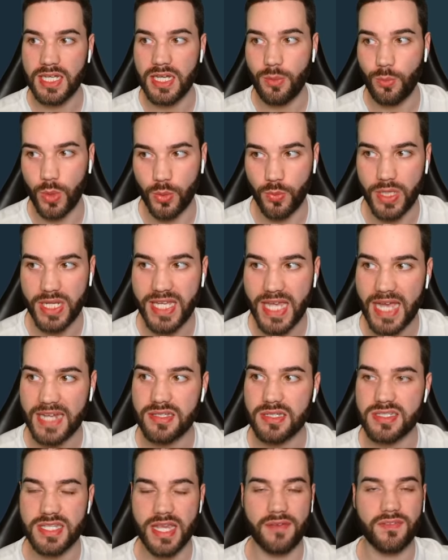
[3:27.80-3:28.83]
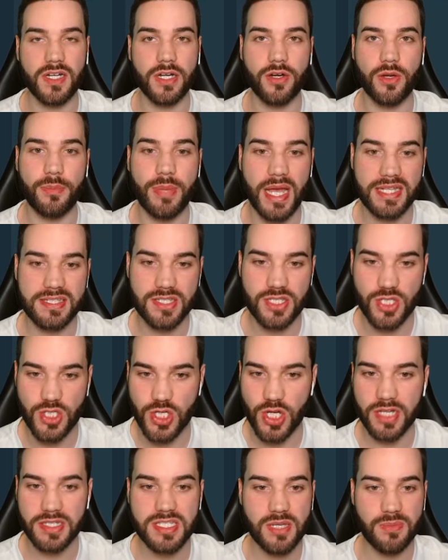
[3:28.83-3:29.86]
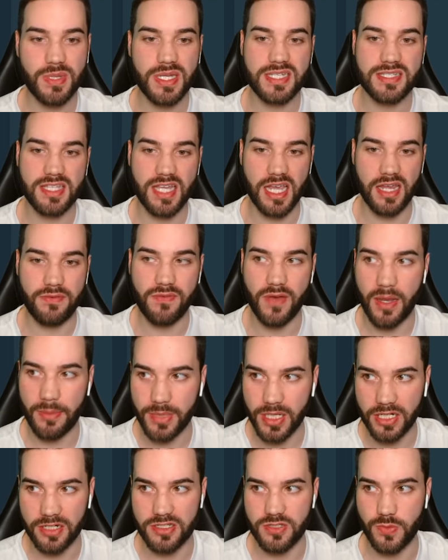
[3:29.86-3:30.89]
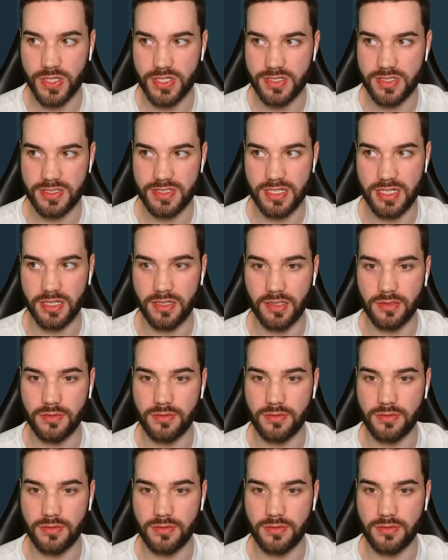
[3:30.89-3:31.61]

When we get to seven hundred bets, just to be safe, I'm going to switch the seed.